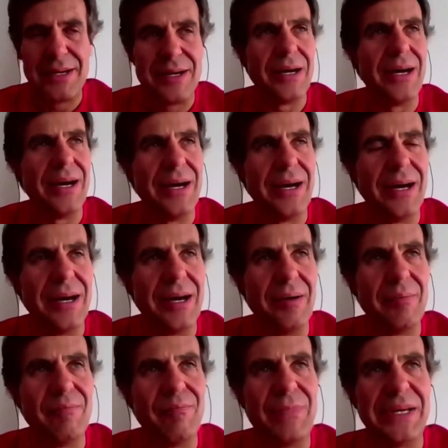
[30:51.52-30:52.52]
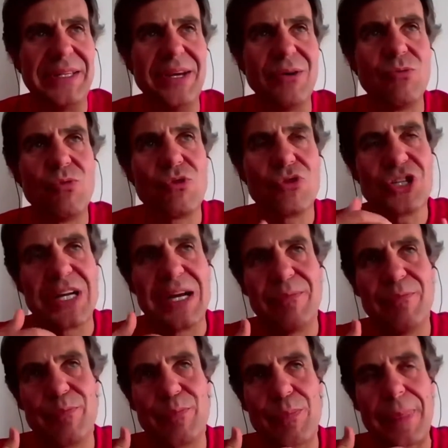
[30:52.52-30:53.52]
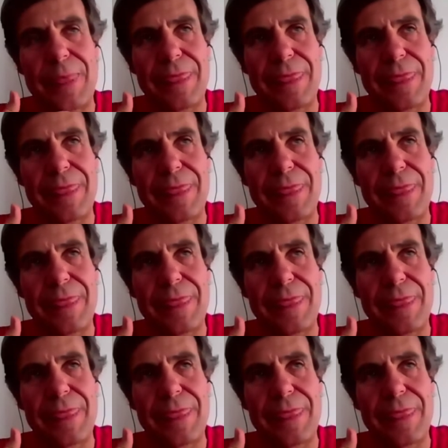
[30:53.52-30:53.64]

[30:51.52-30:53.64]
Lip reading: But there was some